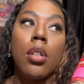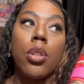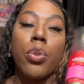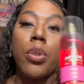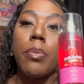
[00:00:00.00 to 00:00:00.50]

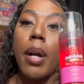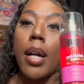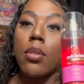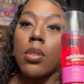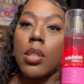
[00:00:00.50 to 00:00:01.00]
3
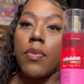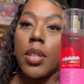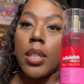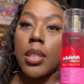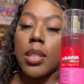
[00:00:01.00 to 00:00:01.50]
bottles of
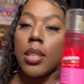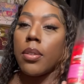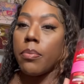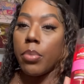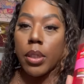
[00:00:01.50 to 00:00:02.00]
this,
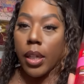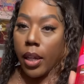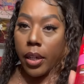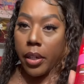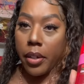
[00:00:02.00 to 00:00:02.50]
but
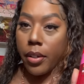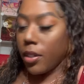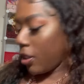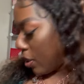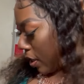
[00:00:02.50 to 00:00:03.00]
hey,
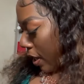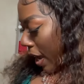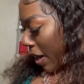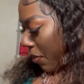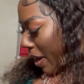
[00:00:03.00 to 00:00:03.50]

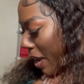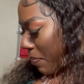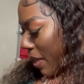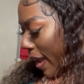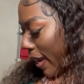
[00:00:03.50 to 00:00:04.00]
I
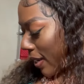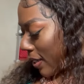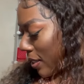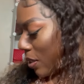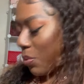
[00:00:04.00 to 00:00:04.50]
grabbed that
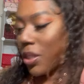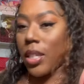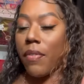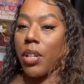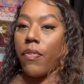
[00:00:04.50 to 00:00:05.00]
because it was
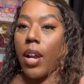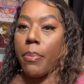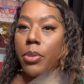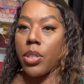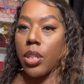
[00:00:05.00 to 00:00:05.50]

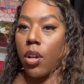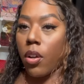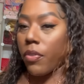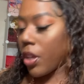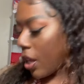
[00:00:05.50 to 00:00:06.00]
75%
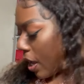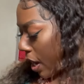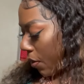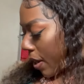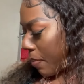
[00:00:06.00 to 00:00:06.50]
off.
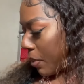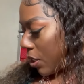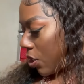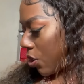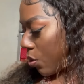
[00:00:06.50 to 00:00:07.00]
I grabbed my
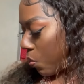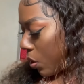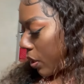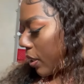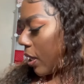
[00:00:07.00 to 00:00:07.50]
sister
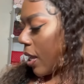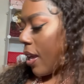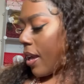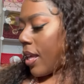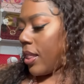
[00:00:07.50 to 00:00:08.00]
one,
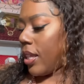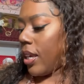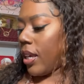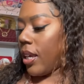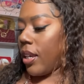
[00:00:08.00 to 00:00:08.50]
and
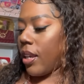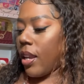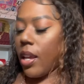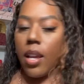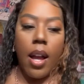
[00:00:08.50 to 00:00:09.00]
then
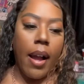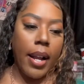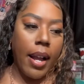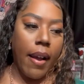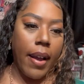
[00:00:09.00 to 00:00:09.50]
I
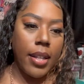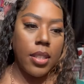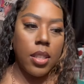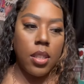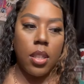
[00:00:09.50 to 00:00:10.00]
got,